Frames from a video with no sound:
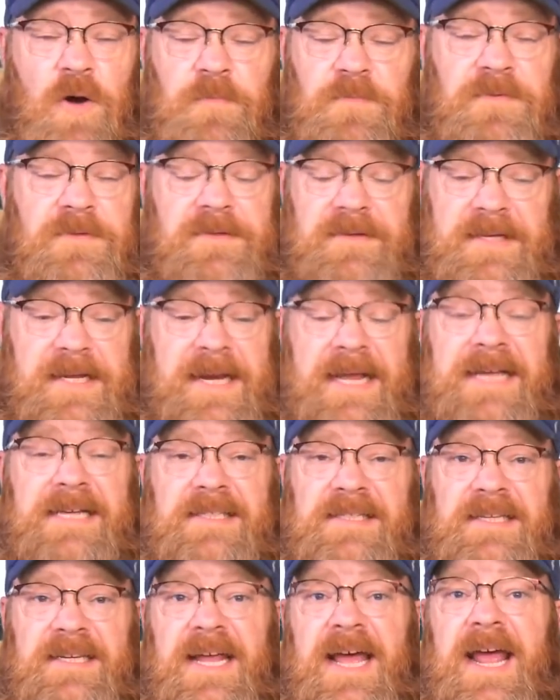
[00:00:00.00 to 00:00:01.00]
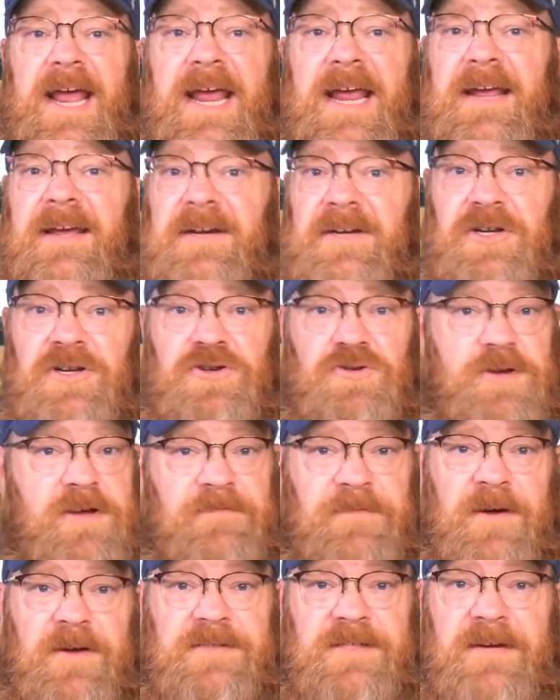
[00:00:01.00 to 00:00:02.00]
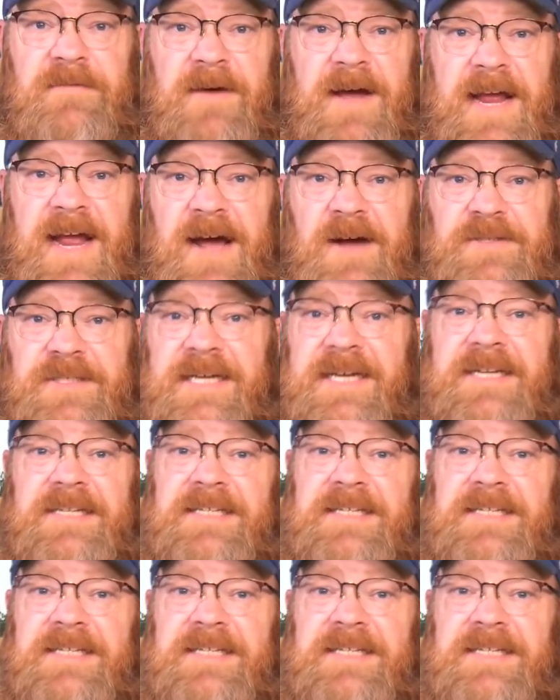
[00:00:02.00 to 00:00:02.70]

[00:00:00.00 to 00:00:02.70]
I hope today's the day tree falls on my house.